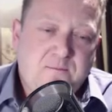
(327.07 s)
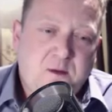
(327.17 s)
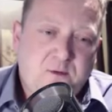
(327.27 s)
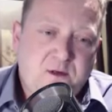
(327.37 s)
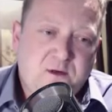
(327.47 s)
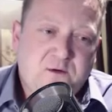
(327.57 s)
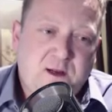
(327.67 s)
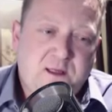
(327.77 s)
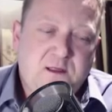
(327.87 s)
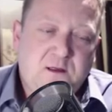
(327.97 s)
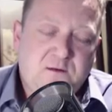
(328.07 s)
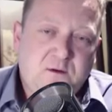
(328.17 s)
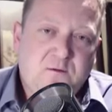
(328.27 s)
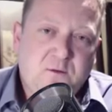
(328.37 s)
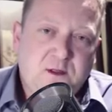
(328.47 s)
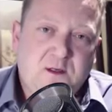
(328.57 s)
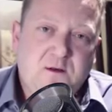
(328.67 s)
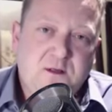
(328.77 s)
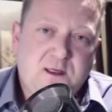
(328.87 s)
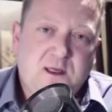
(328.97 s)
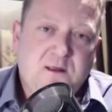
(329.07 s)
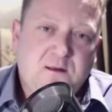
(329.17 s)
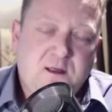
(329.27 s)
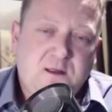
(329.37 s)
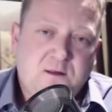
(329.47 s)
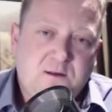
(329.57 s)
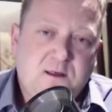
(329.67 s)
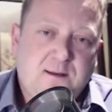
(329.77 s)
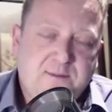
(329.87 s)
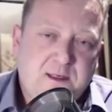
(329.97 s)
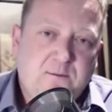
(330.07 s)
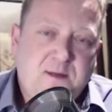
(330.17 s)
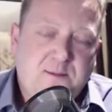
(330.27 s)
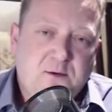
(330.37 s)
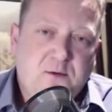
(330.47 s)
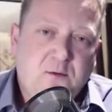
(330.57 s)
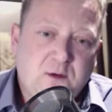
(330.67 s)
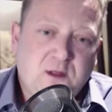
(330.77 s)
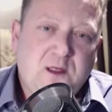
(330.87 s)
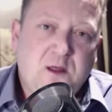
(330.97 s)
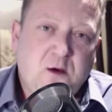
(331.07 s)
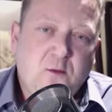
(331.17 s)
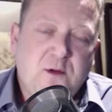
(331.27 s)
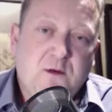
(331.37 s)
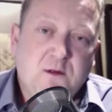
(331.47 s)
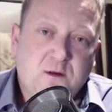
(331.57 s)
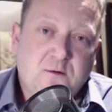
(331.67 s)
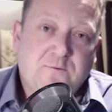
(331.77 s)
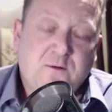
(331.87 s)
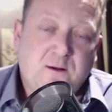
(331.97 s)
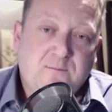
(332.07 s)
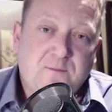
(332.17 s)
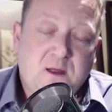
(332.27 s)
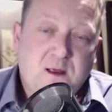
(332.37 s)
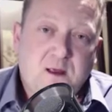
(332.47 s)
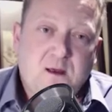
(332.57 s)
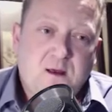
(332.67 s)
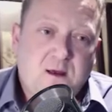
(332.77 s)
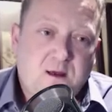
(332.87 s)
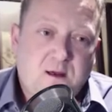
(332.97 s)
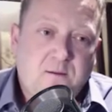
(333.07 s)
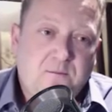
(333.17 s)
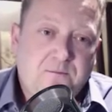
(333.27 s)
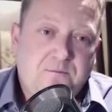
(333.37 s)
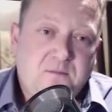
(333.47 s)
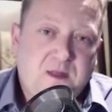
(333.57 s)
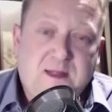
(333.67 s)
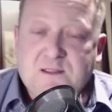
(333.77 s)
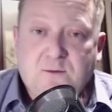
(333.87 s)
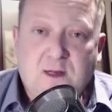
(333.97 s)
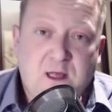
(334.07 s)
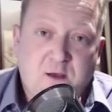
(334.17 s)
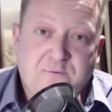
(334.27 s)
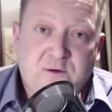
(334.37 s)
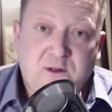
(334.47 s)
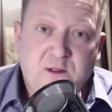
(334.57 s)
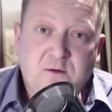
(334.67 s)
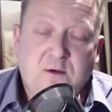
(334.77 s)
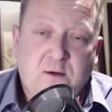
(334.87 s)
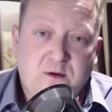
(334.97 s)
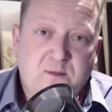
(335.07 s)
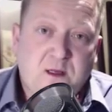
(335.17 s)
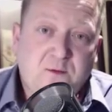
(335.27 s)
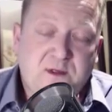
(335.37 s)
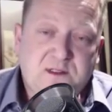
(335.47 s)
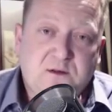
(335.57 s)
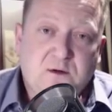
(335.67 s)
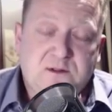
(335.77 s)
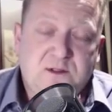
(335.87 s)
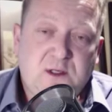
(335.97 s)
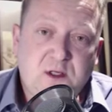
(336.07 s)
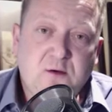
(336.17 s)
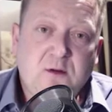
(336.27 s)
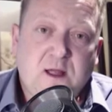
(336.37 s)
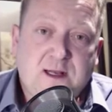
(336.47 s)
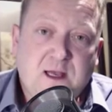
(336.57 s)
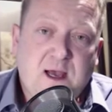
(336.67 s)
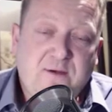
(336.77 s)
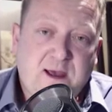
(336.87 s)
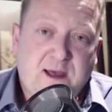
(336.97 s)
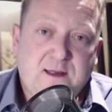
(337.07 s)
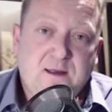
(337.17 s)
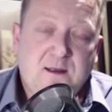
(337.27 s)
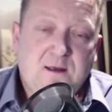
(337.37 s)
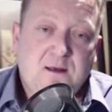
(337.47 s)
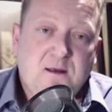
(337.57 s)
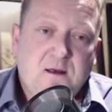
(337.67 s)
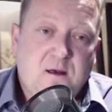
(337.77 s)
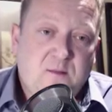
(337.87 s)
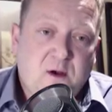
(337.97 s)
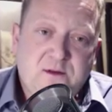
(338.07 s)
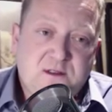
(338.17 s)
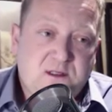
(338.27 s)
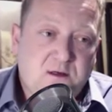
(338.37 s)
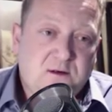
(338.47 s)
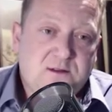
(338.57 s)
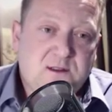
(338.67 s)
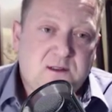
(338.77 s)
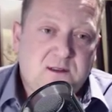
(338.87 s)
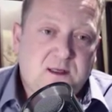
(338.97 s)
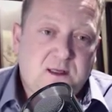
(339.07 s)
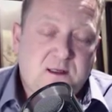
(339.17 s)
when you're trading, it's really good to get in good company with people who really know where you can learn from. And that's what I offer to you. I want to be a resource to you, like I've had all these years, and